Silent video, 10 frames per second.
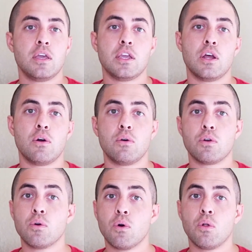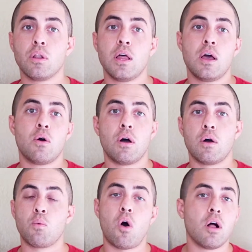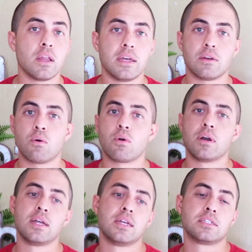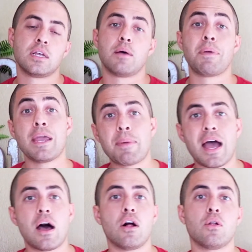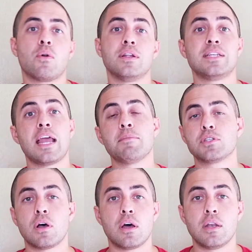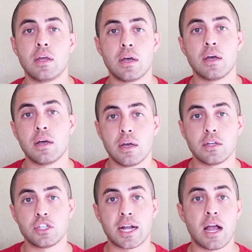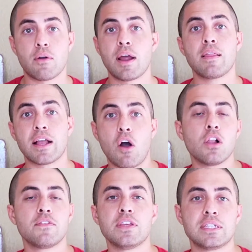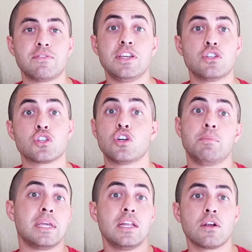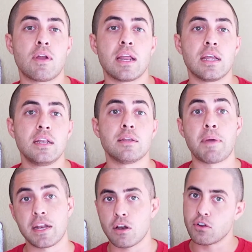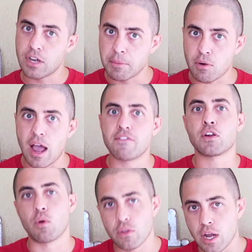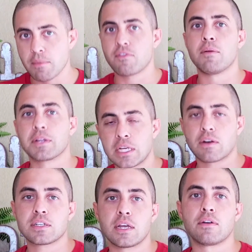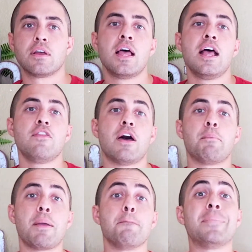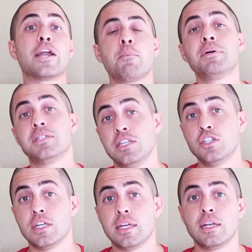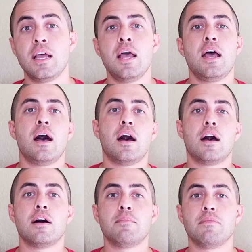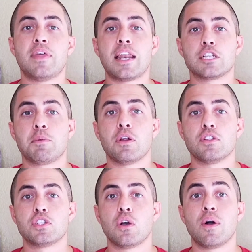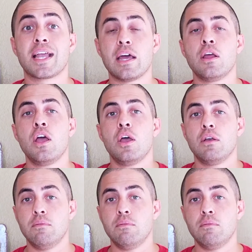Google Wallet, or it's PayPal, or it's Amazon checkout, right? Like all of these features could be integrated depending on your demographic, where they're coming from, et cetera, that might better position that experience. So again,